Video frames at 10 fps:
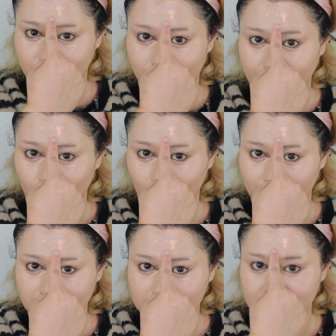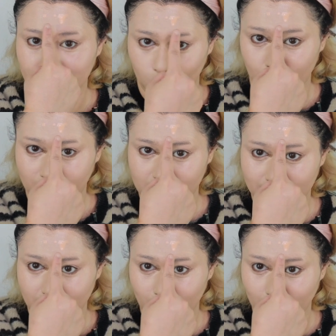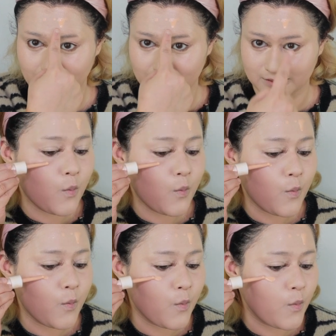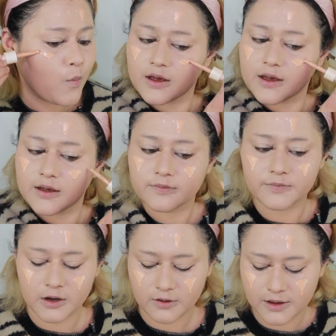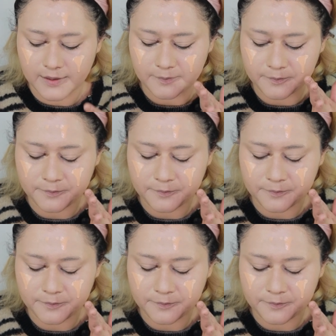for my whole face normally, by the way. Okay,